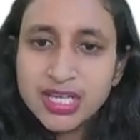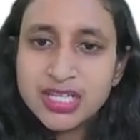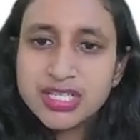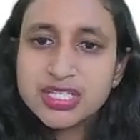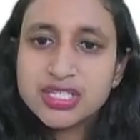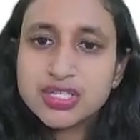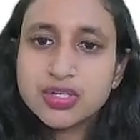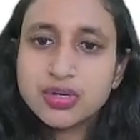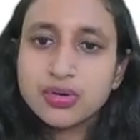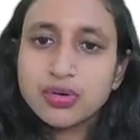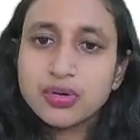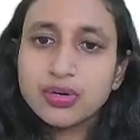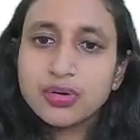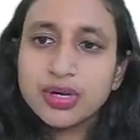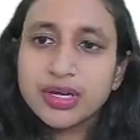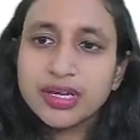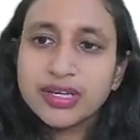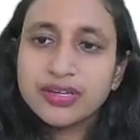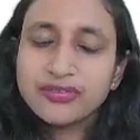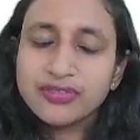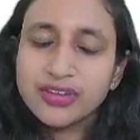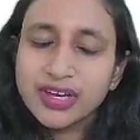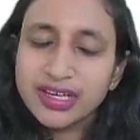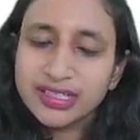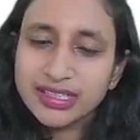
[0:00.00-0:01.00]
So
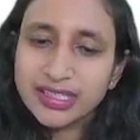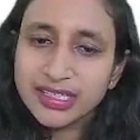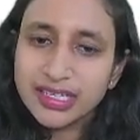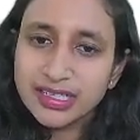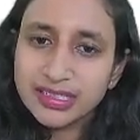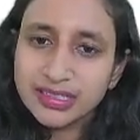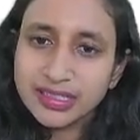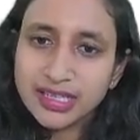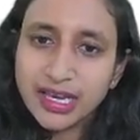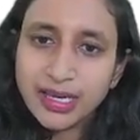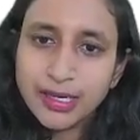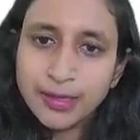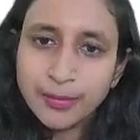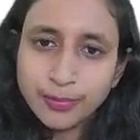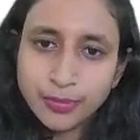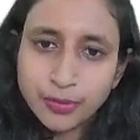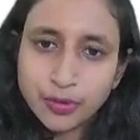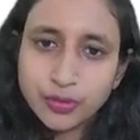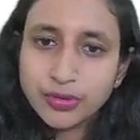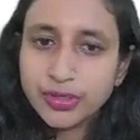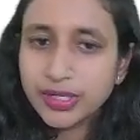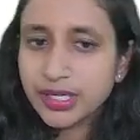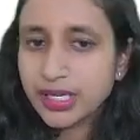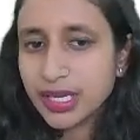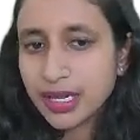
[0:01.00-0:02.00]
in fact the entire
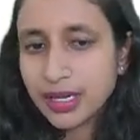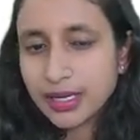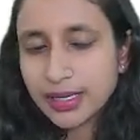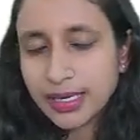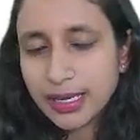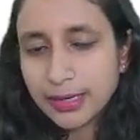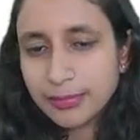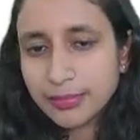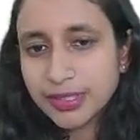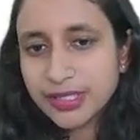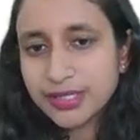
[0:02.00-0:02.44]
Protea can be